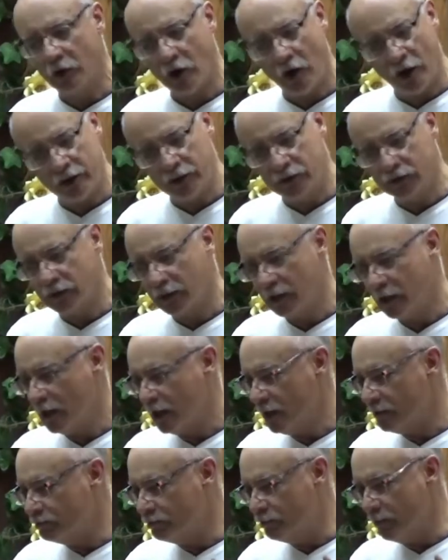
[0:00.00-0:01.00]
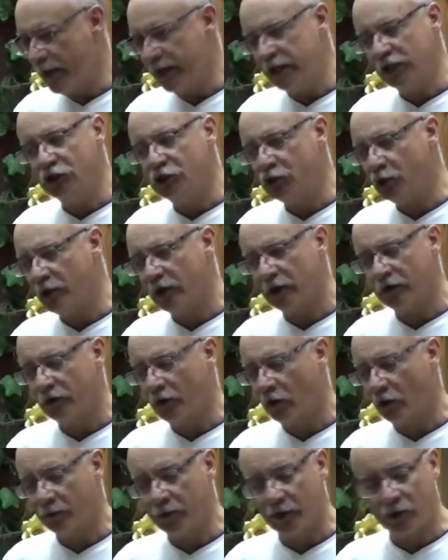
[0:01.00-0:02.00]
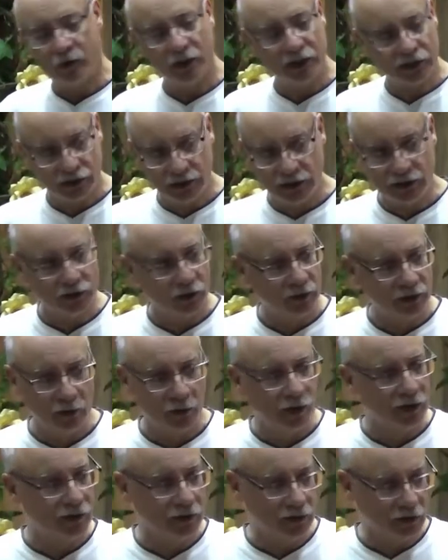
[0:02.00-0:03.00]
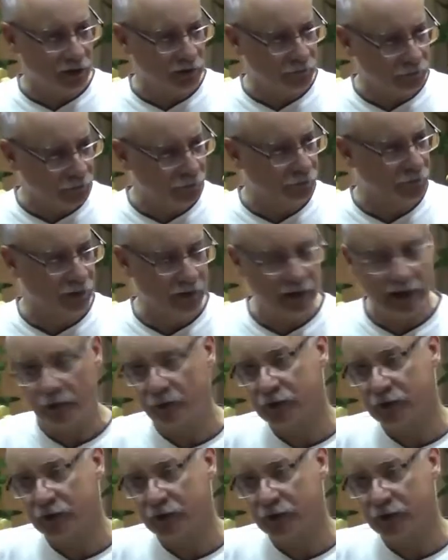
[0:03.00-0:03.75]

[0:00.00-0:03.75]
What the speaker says: God has made you head of the home. The question is only whether you're going to fulfill that